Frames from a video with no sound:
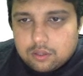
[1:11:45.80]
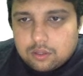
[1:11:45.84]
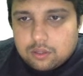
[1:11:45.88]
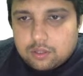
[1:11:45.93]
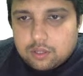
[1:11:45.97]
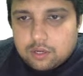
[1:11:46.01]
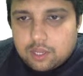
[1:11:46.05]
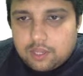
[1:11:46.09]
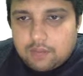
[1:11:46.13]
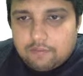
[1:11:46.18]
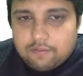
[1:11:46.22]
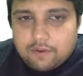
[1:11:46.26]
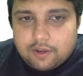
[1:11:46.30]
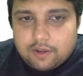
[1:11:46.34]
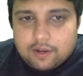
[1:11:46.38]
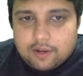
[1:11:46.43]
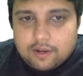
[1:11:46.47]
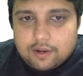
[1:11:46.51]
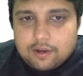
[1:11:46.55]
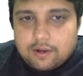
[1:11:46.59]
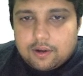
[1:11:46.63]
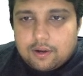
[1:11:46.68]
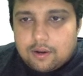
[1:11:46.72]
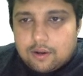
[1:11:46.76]
3,
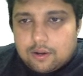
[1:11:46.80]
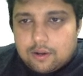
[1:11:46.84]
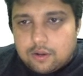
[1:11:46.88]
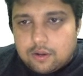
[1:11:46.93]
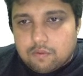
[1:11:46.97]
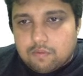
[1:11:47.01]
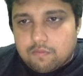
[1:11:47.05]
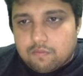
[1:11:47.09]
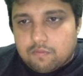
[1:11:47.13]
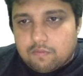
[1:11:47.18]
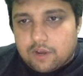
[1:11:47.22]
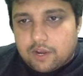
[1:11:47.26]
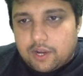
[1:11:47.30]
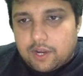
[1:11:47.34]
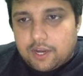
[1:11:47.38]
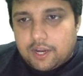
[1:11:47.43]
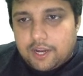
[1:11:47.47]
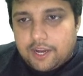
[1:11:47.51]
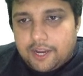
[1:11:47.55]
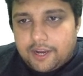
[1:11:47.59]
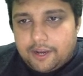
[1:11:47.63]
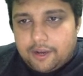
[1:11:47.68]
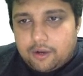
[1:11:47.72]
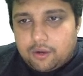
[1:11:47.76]
1, 1
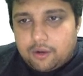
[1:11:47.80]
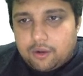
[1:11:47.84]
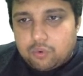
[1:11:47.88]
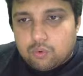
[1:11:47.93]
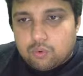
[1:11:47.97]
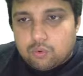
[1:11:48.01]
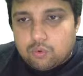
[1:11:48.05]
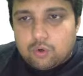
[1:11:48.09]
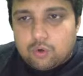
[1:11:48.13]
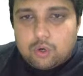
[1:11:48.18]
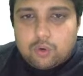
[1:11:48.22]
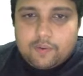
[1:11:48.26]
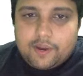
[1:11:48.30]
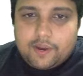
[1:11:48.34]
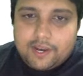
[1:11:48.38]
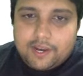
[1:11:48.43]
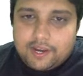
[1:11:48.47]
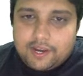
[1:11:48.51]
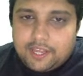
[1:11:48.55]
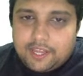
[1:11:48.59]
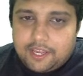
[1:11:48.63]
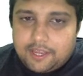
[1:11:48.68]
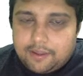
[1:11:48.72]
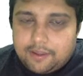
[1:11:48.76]
into
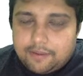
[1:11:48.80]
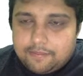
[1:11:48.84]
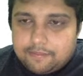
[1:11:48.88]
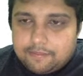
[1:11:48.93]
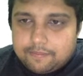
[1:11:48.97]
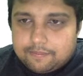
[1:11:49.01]
20,